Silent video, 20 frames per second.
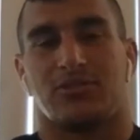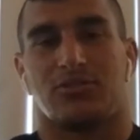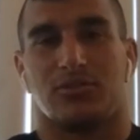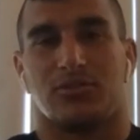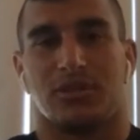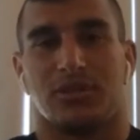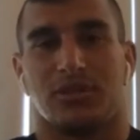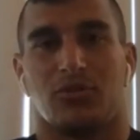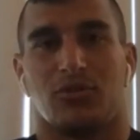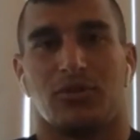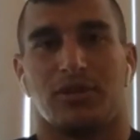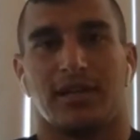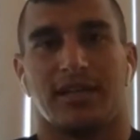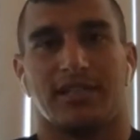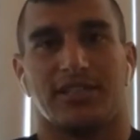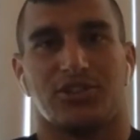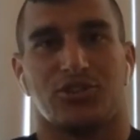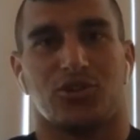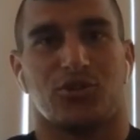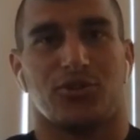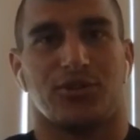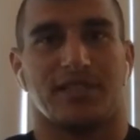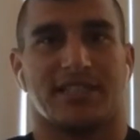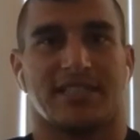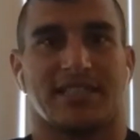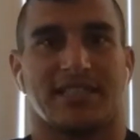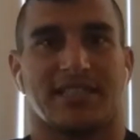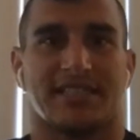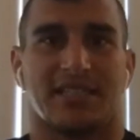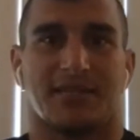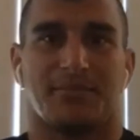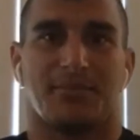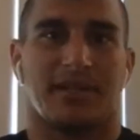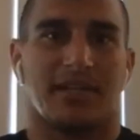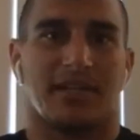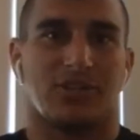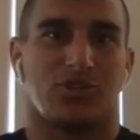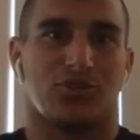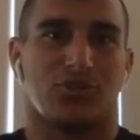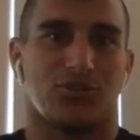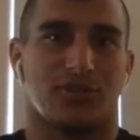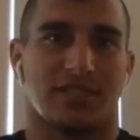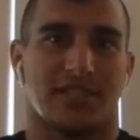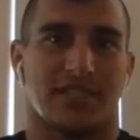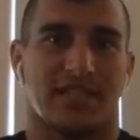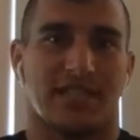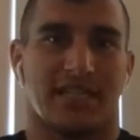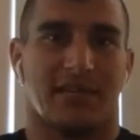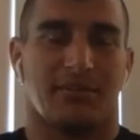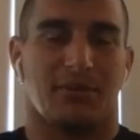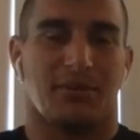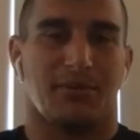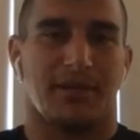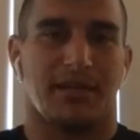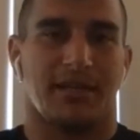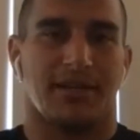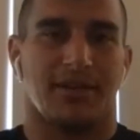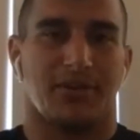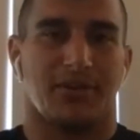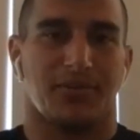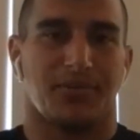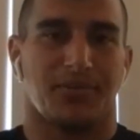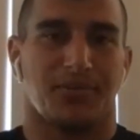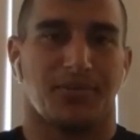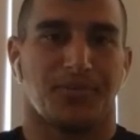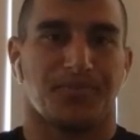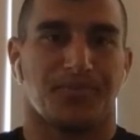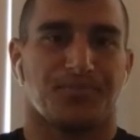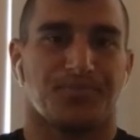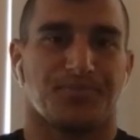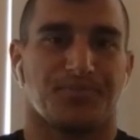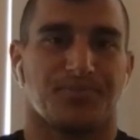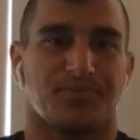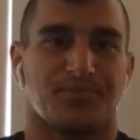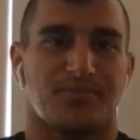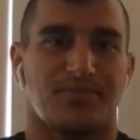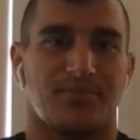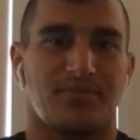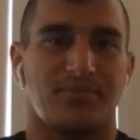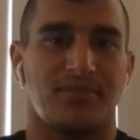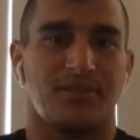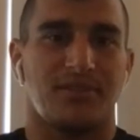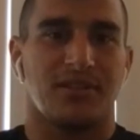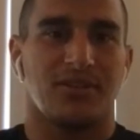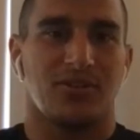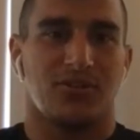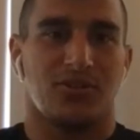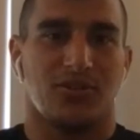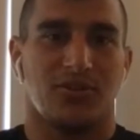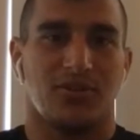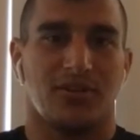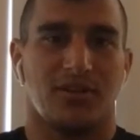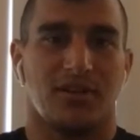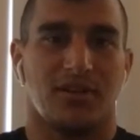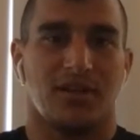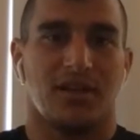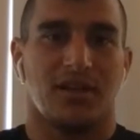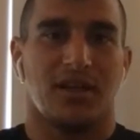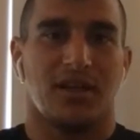I told him, okay, sorry, sensei, but I choose MMA. You know.